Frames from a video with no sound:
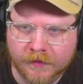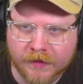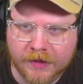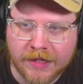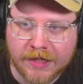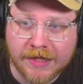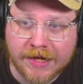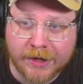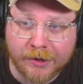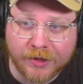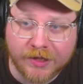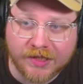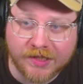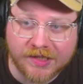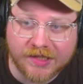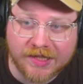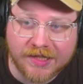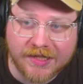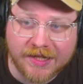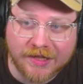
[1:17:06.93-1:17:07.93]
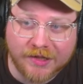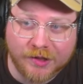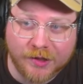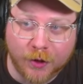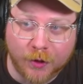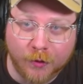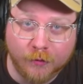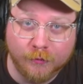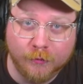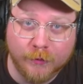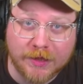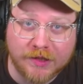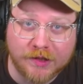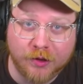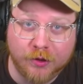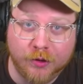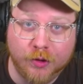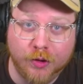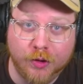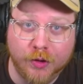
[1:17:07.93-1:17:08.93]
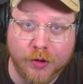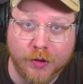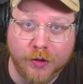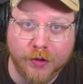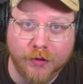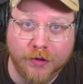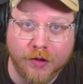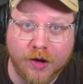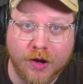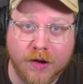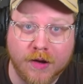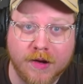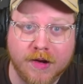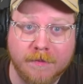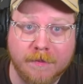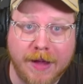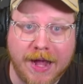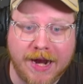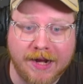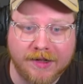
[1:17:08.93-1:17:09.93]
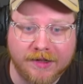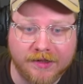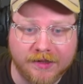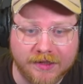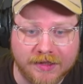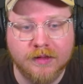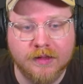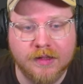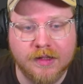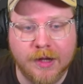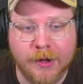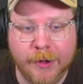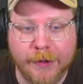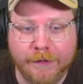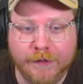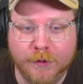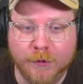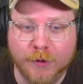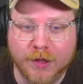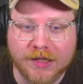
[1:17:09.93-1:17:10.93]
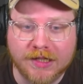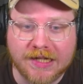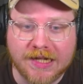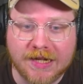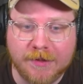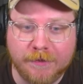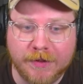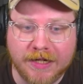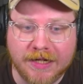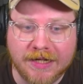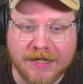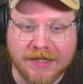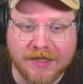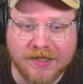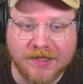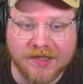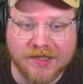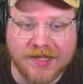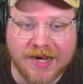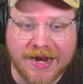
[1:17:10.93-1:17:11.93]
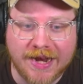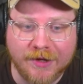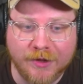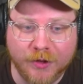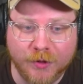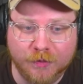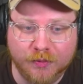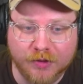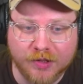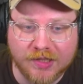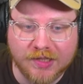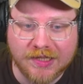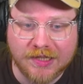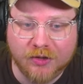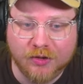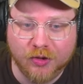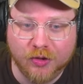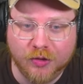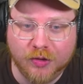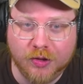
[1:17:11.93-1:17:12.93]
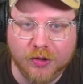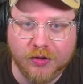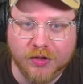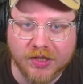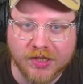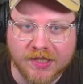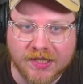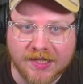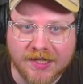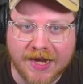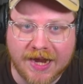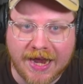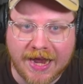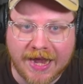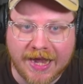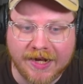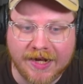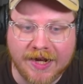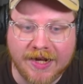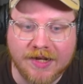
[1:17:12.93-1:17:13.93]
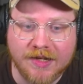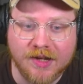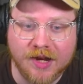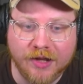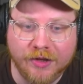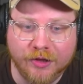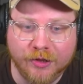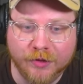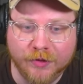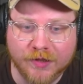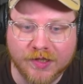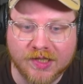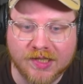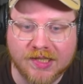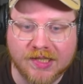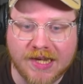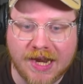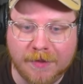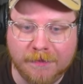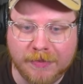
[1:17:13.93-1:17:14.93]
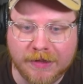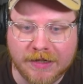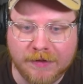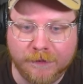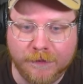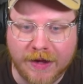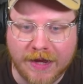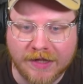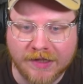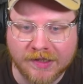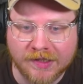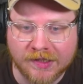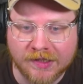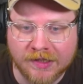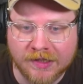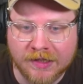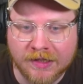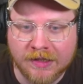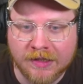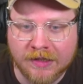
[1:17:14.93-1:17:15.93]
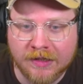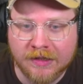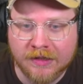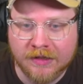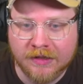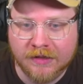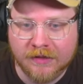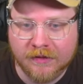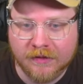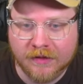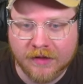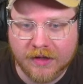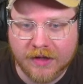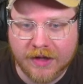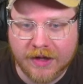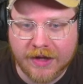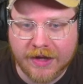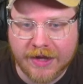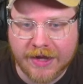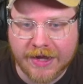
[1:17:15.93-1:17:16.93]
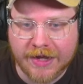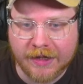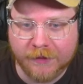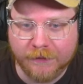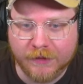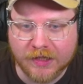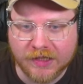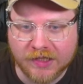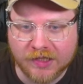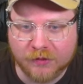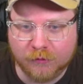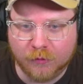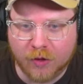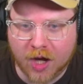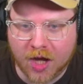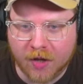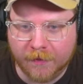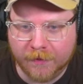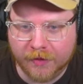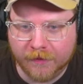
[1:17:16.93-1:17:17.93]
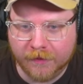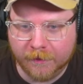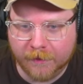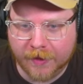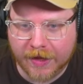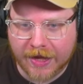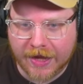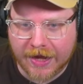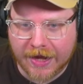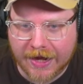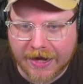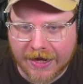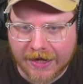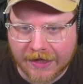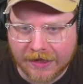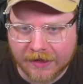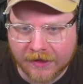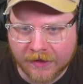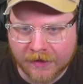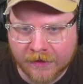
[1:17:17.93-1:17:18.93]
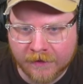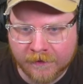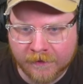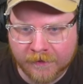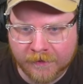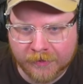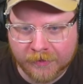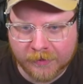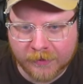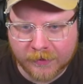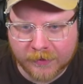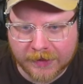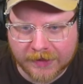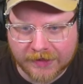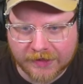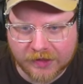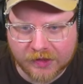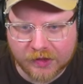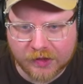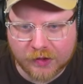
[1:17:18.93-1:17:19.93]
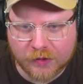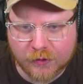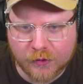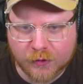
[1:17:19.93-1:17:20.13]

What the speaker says: Now you can see they don't return automatically. Now, if you want to keep it in standard procedure, you just need to add another step event ahead of the swap by like 2